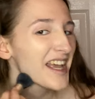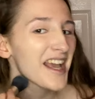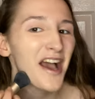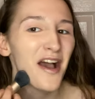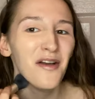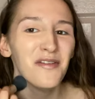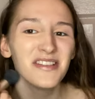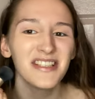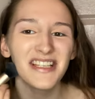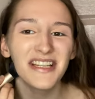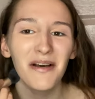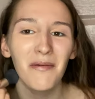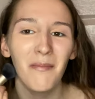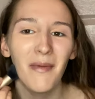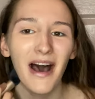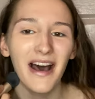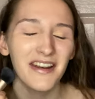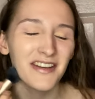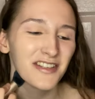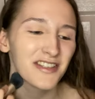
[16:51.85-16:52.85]

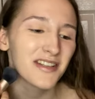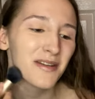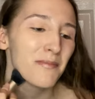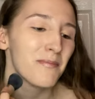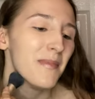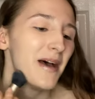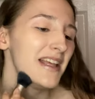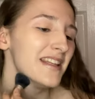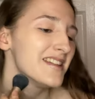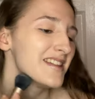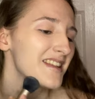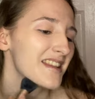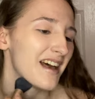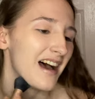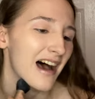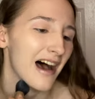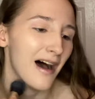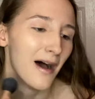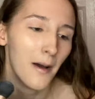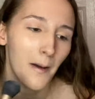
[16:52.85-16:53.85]
how did I manage to miss
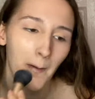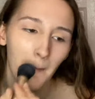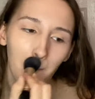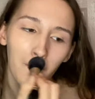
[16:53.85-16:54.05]
that?